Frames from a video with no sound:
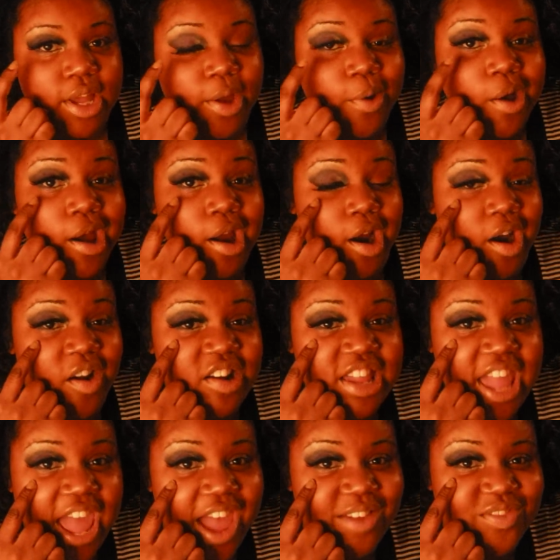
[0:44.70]
So I
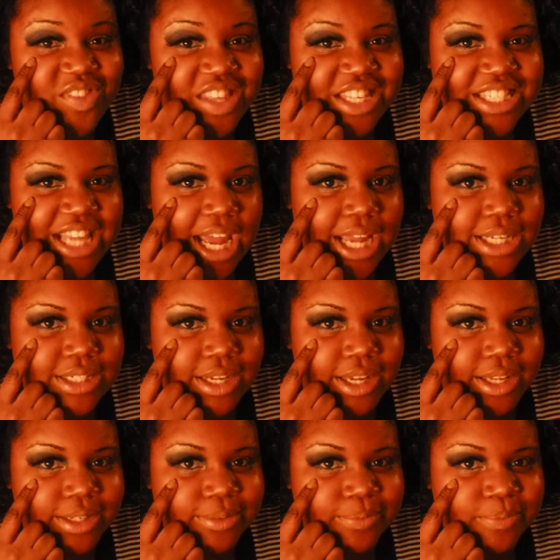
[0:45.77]
already have this eye
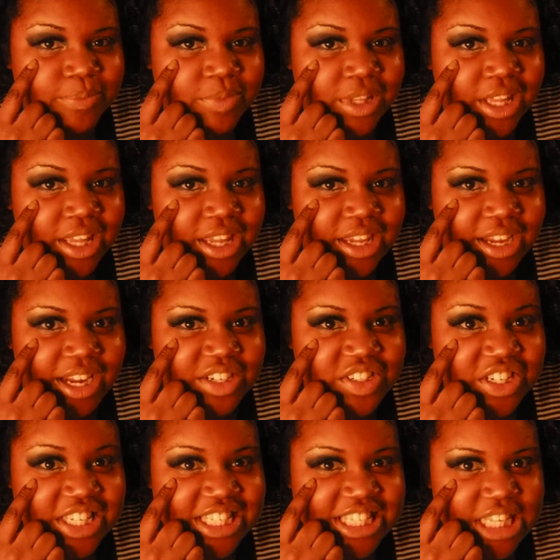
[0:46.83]
done.
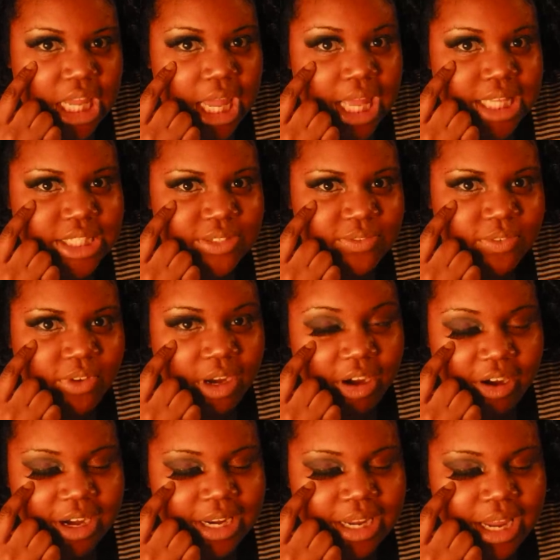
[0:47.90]
As you can see, it's
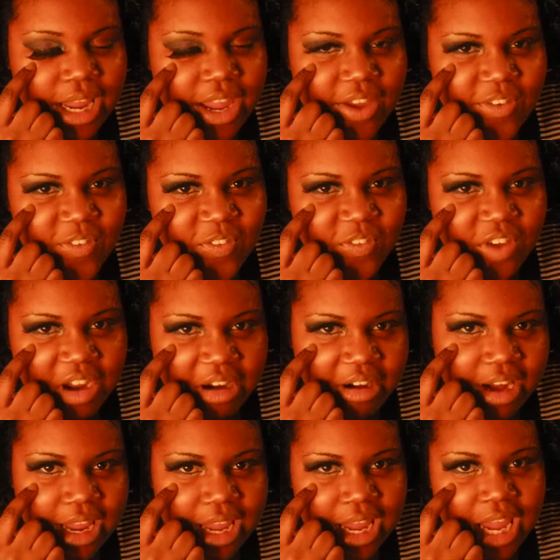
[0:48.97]
very,
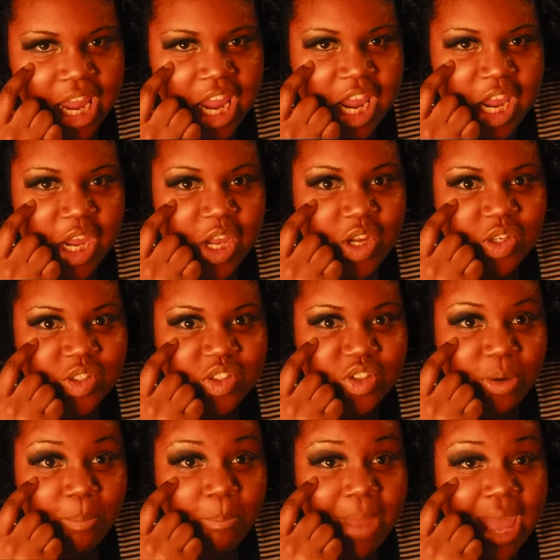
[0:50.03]
very
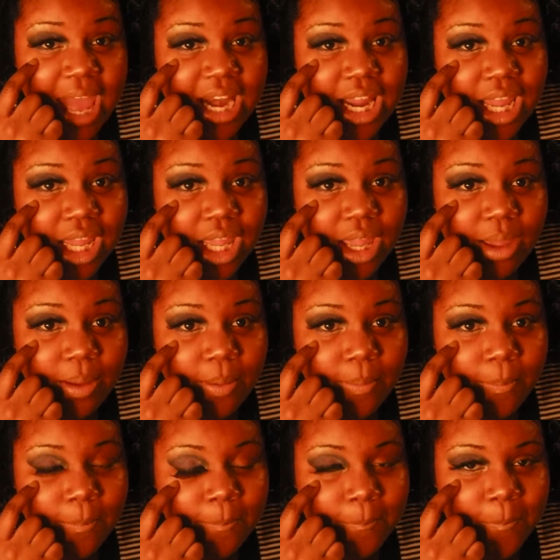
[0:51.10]
dramatic,
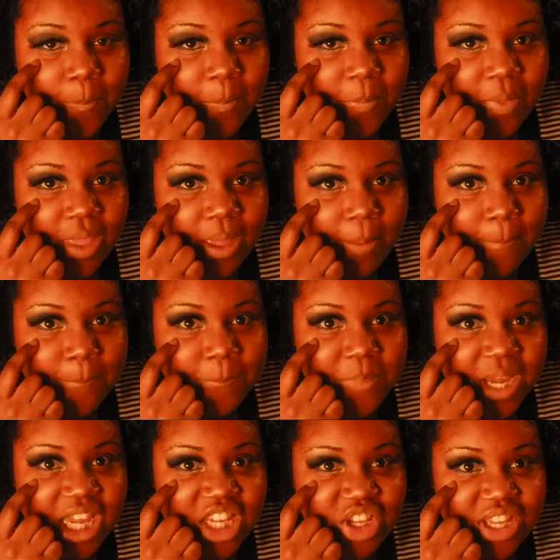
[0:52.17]

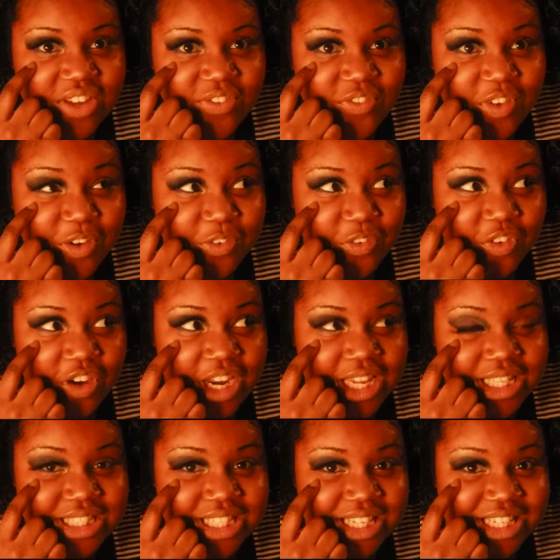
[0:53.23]
but you can feel
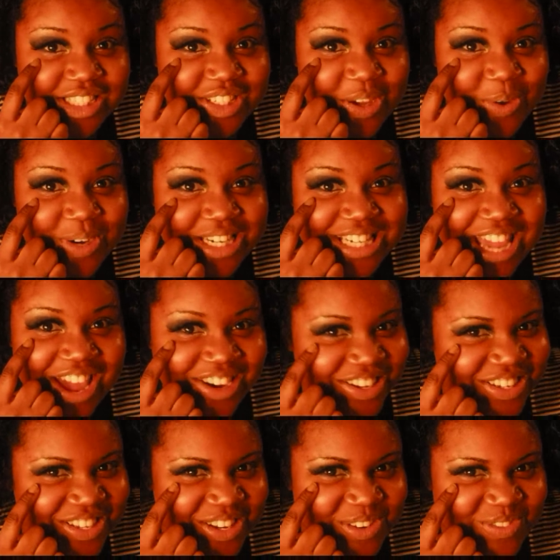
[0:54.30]
free to tone it
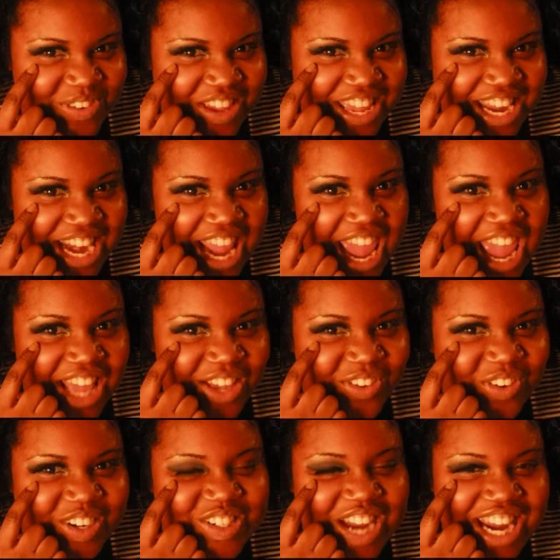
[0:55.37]
down a little bit
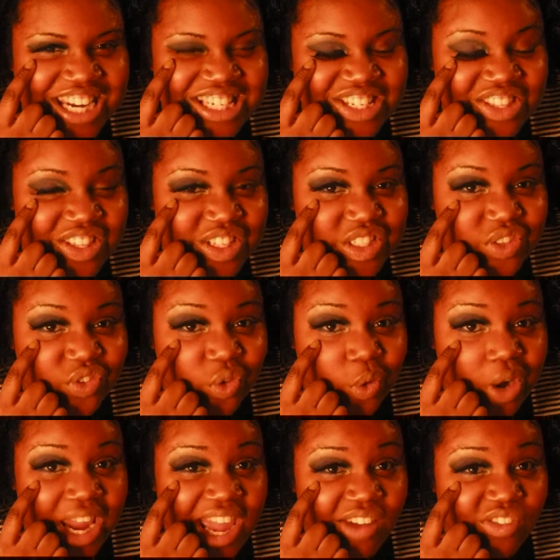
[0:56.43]
if you're trying to do this
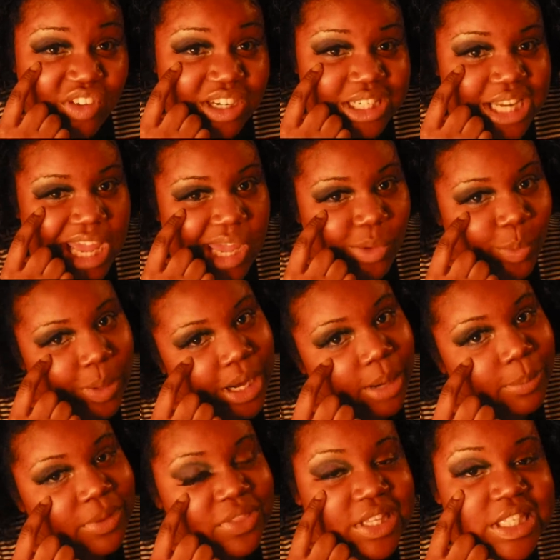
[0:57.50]
for everyday
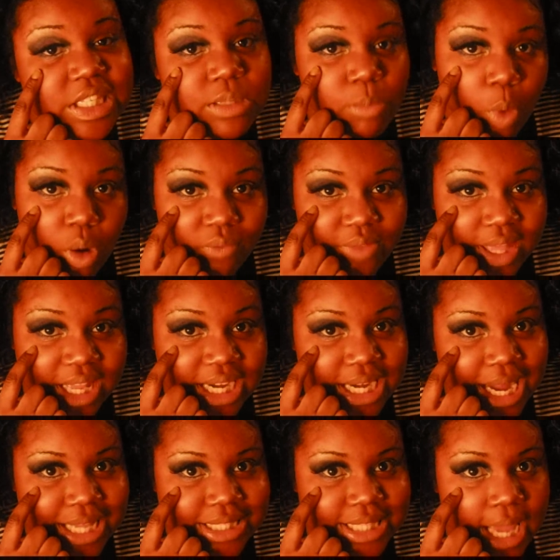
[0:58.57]
wear, but this is more of like
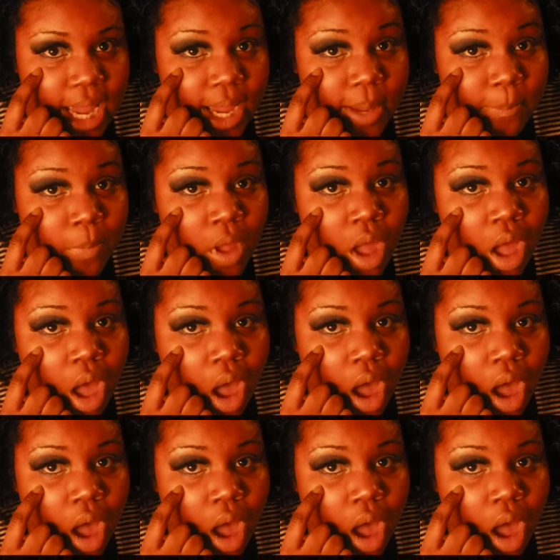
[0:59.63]
a nighttime